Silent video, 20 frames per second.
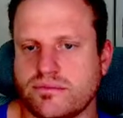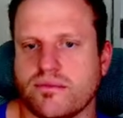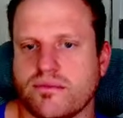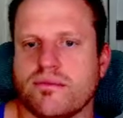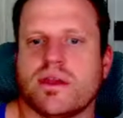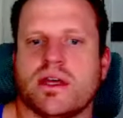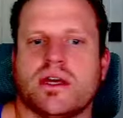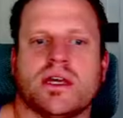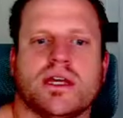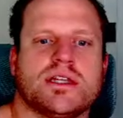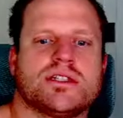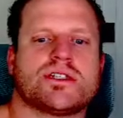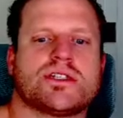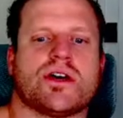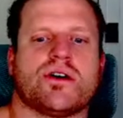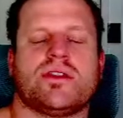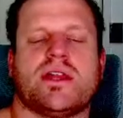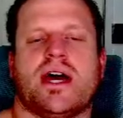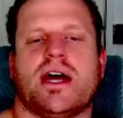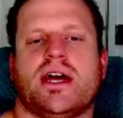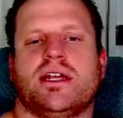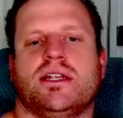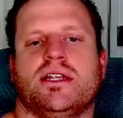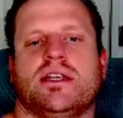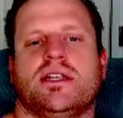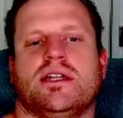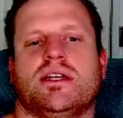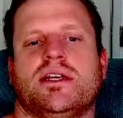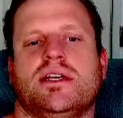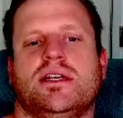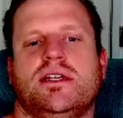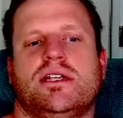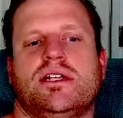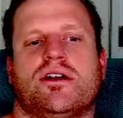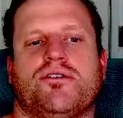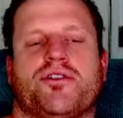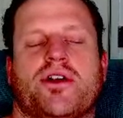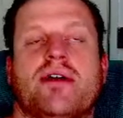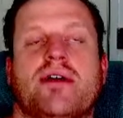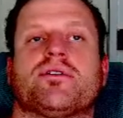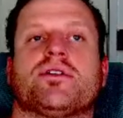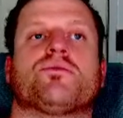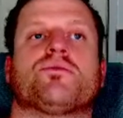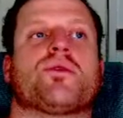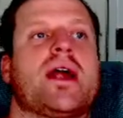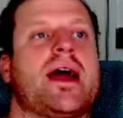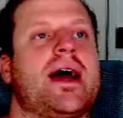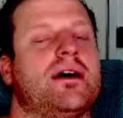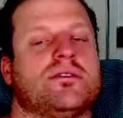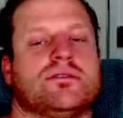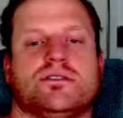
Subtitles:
so that, for every round,